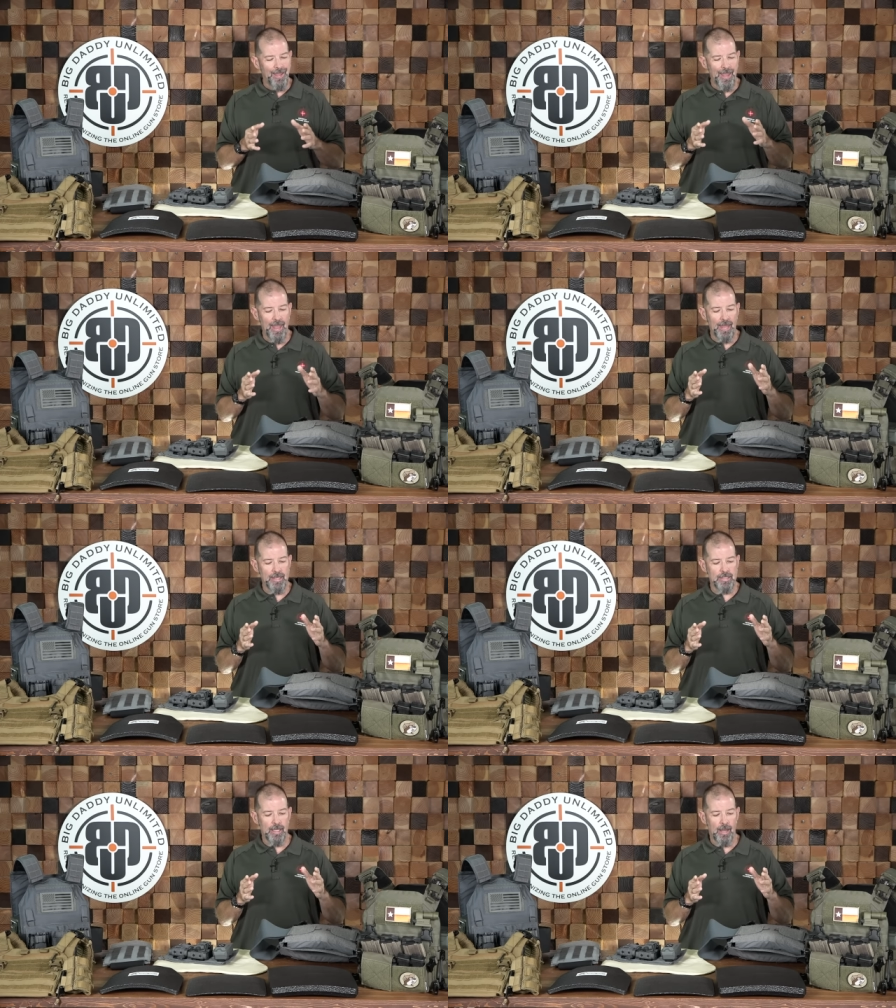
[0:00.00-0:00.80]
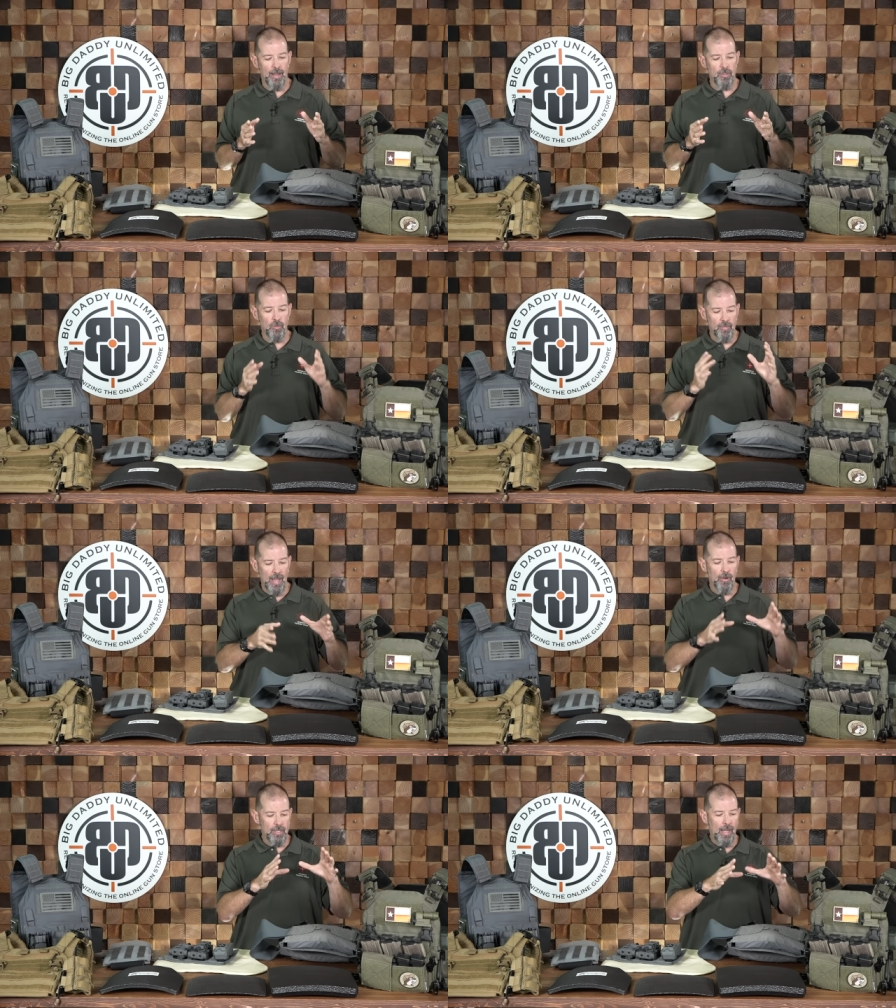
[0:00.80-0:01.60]
and uh, you've
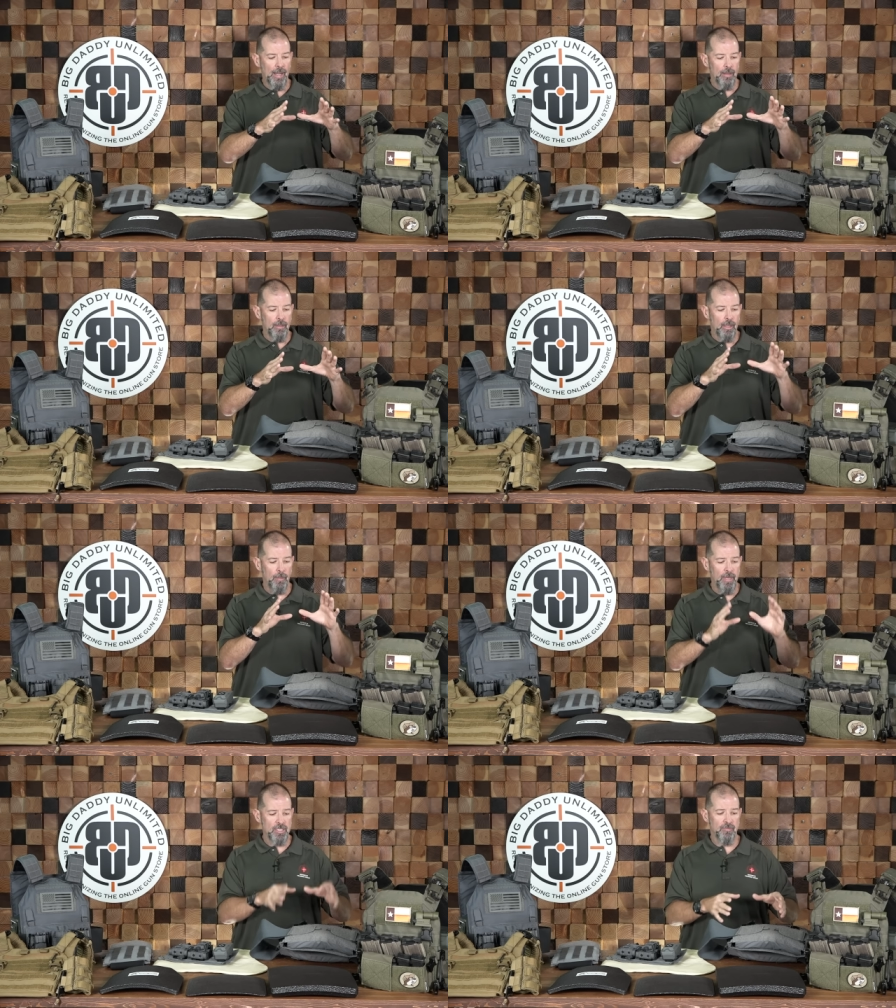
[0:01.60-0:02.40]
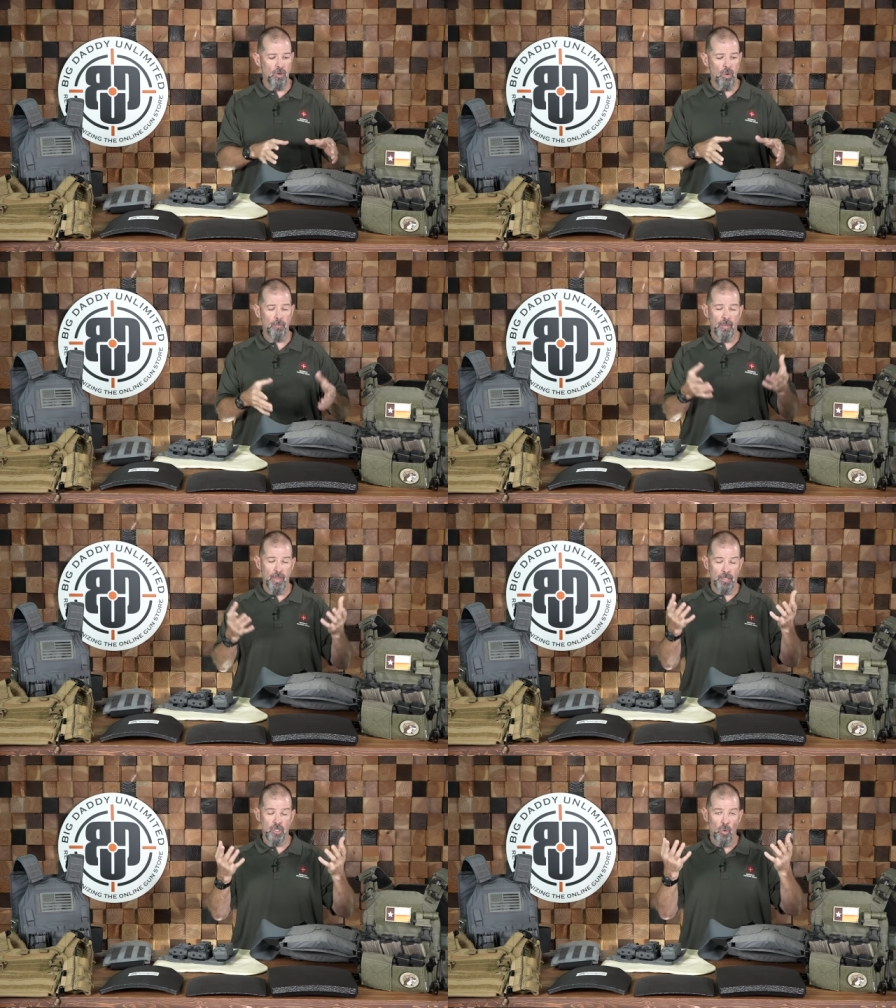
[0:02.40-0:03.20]
now got a piece of equipment
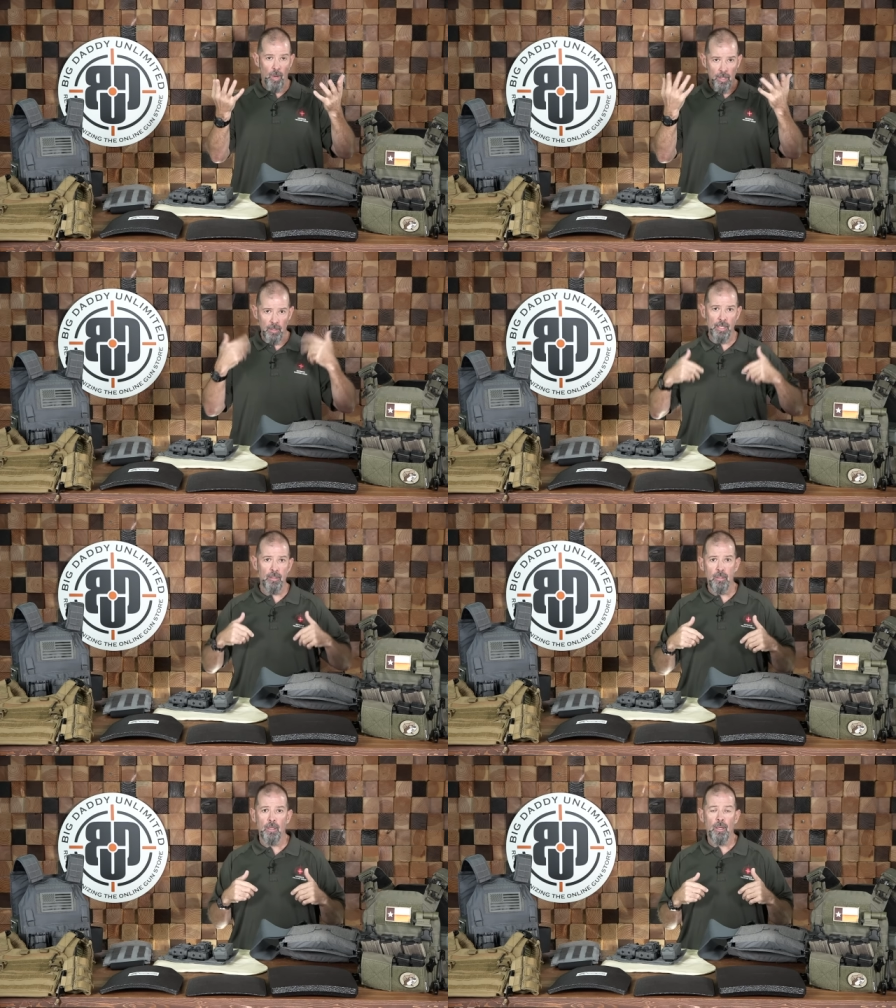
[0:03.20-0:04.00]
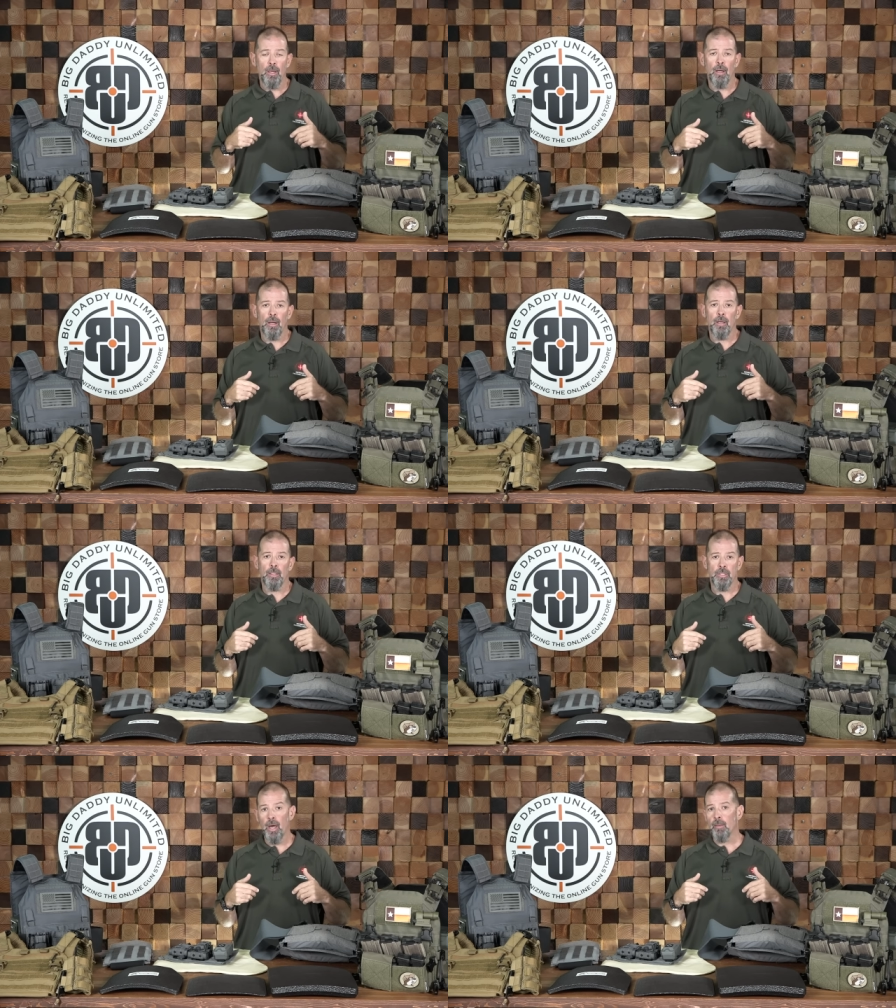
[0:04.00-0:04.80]
that's quickly uh,
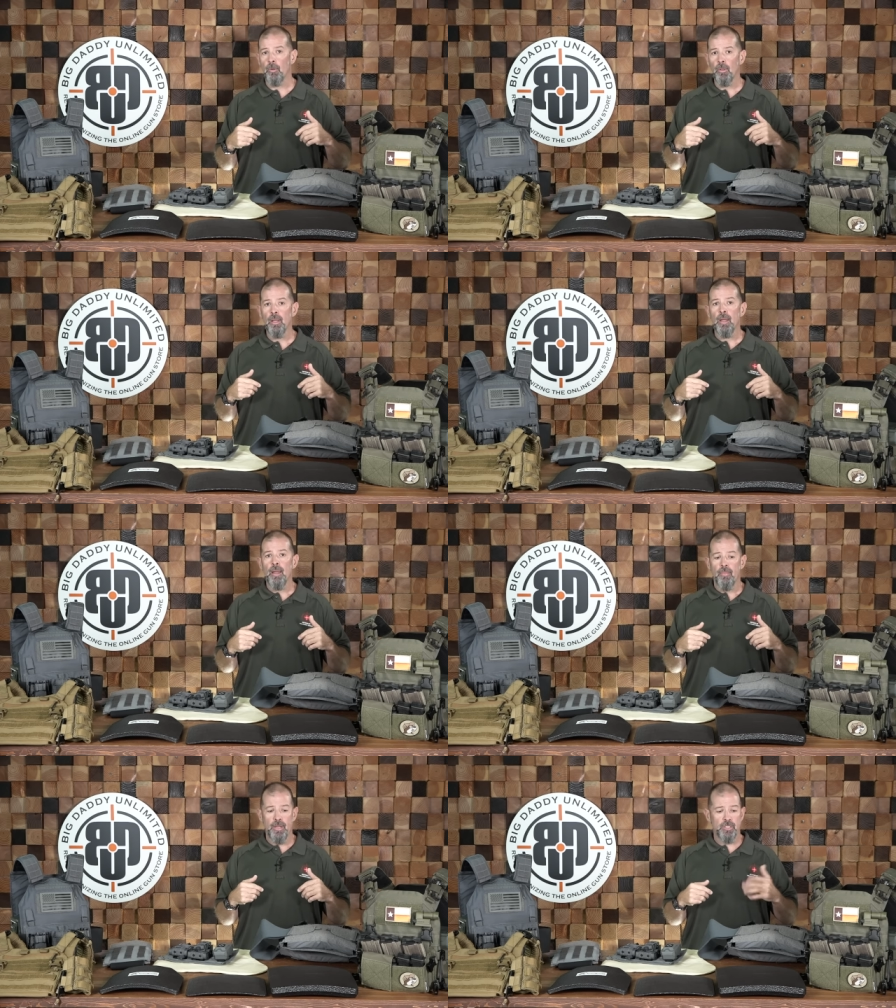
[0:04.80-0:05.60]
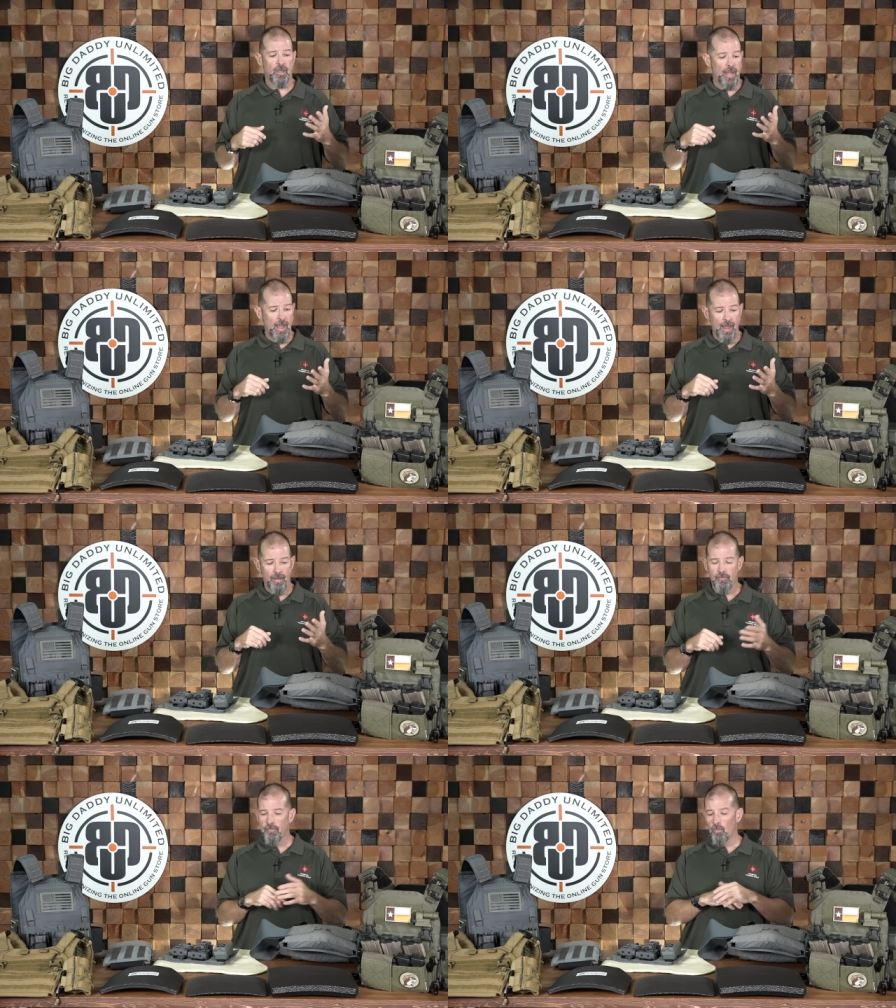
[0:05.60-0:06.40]
donnable that's going to
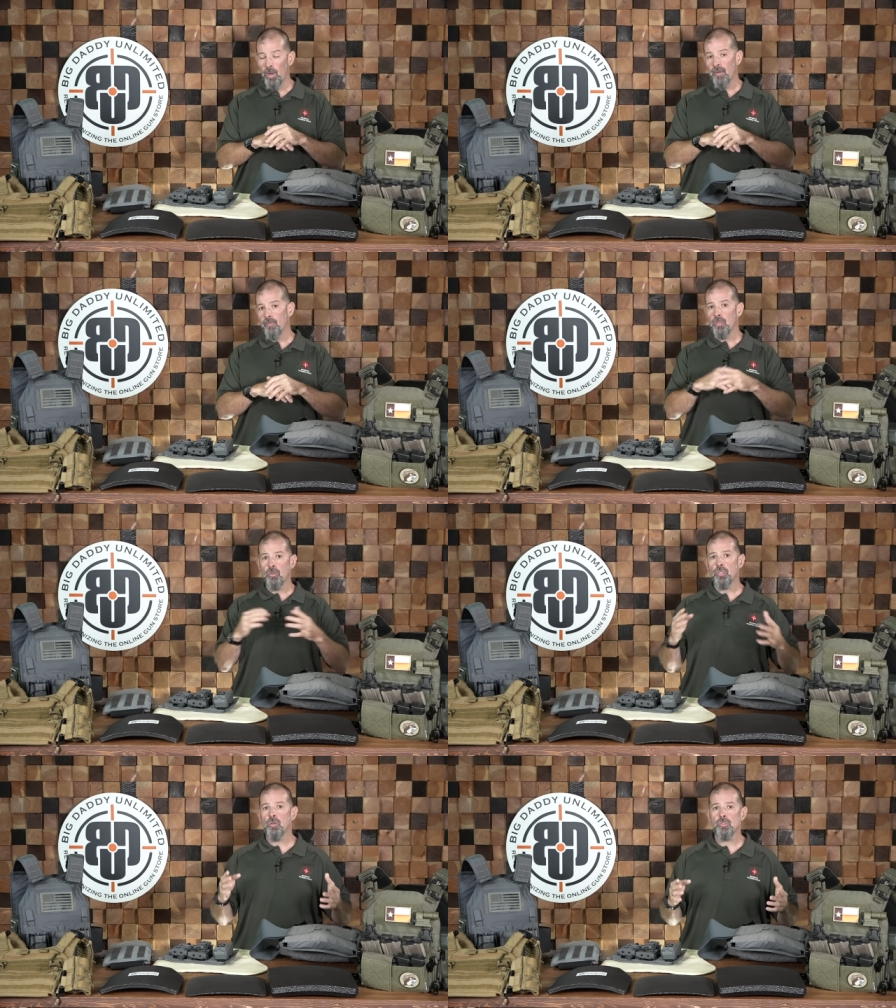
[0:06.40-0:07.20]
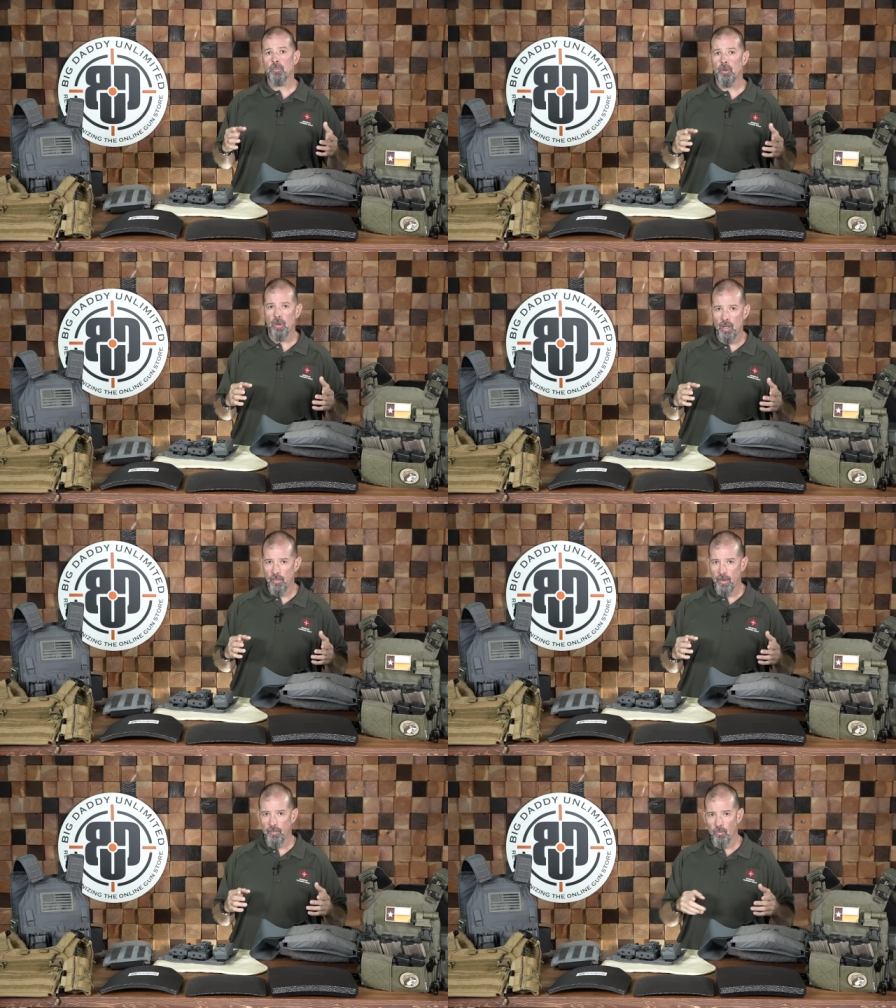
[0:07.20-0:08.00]
have whatever you choose to put on there.